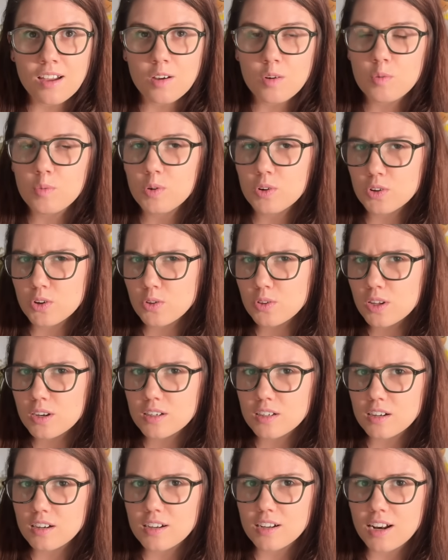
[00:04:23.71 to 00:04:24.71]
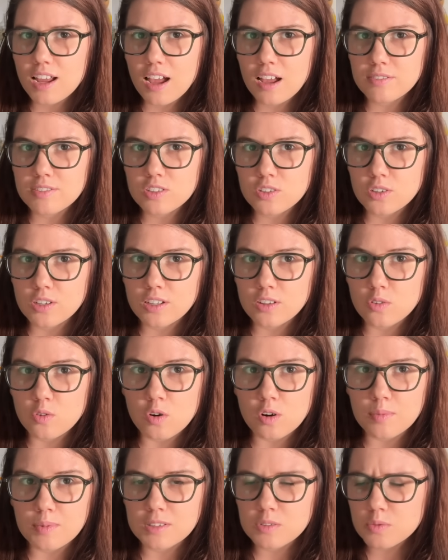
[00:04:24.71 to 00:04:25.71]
we're no longer going to have circular orbits.